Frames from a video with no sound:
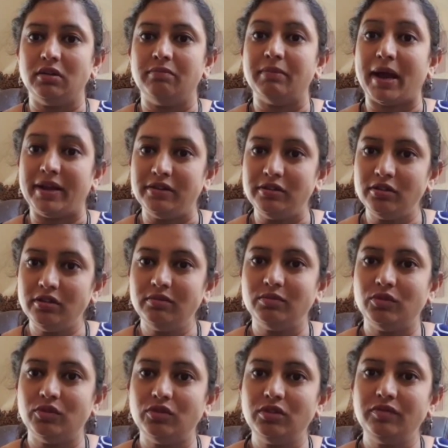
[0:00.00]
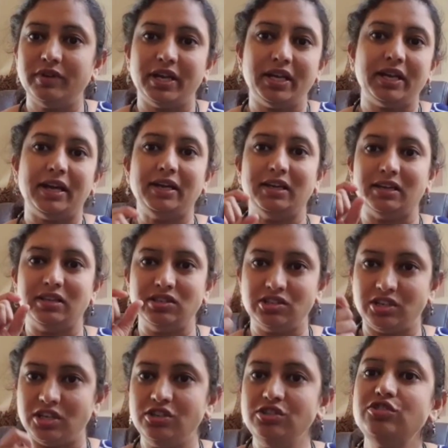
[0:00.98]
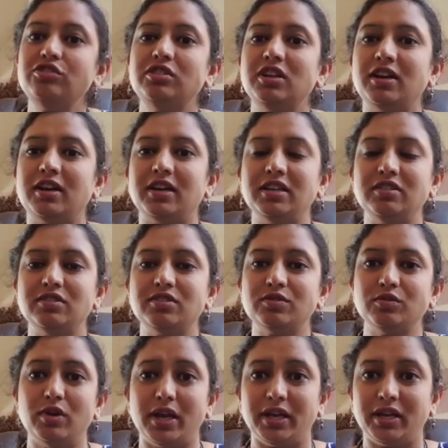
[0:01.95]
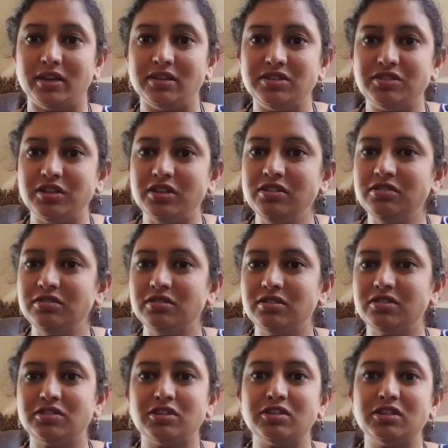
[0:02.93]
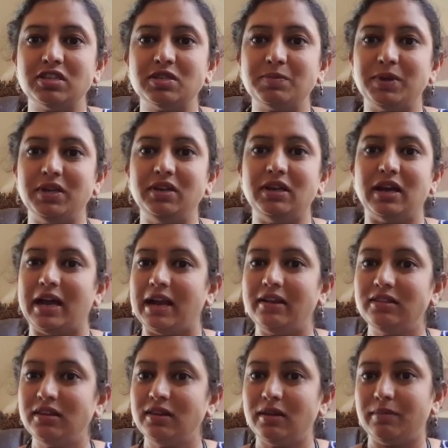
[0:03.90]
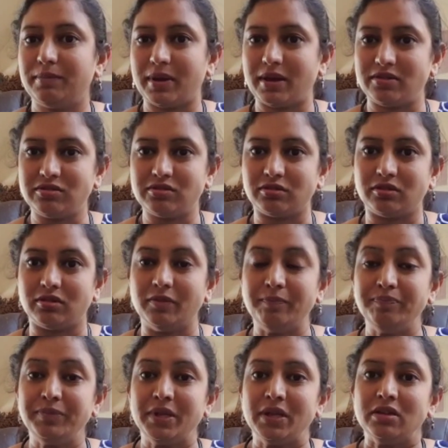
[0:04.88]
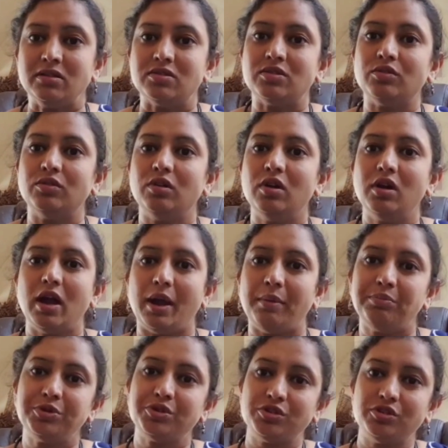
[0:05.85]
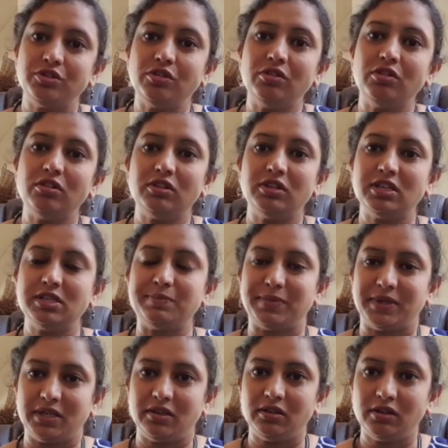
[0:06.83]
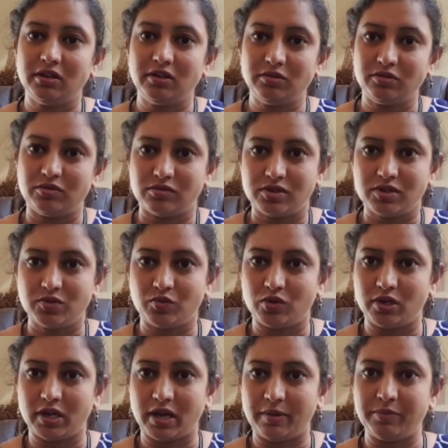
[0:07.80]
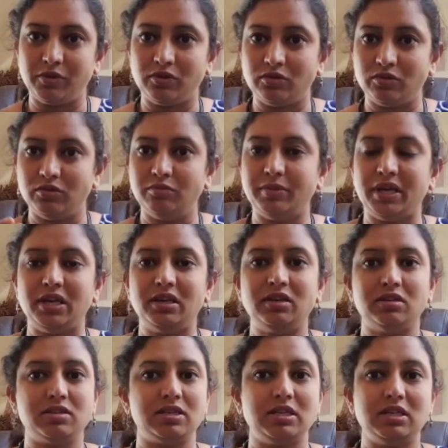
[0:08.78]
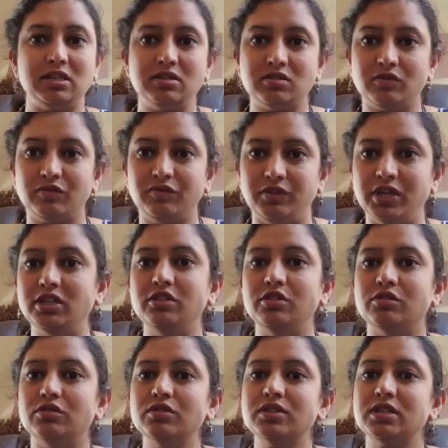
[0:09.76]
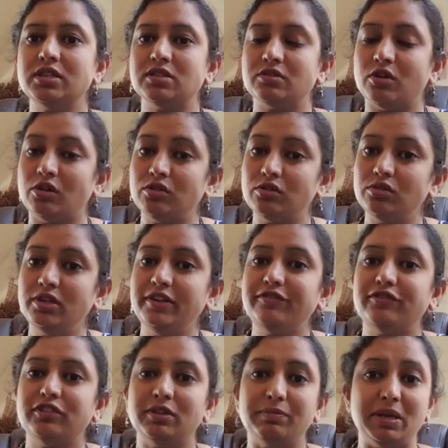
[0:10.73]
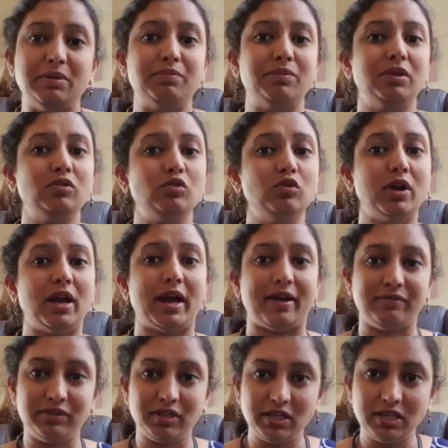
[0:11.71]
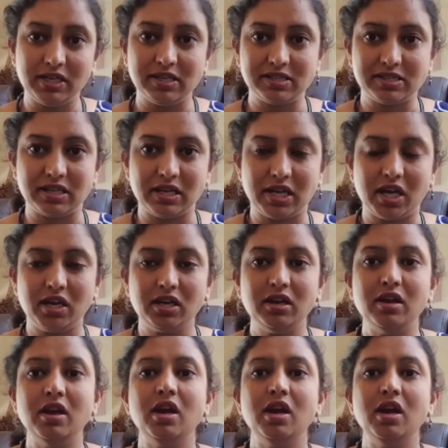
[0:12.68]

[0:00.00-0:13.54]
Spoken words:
manual mode where I can change the ISO, I can change the shutter speed and the aperture. So I'm sure this particular course, what I'm going to make series of videos, is not only for the people who have the DSLR